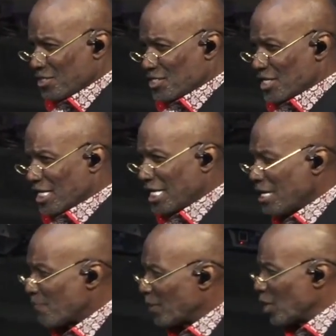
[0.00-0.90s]
to
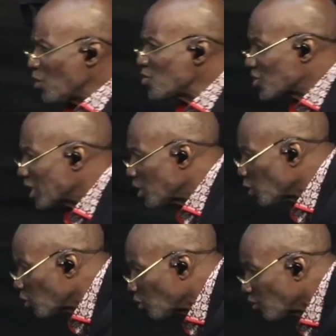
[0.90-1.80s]
keep loosing
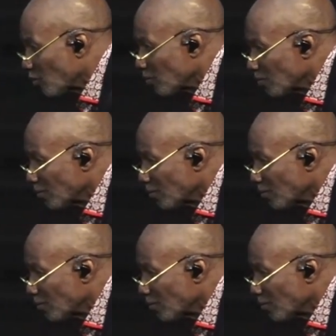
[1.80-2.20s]
you right.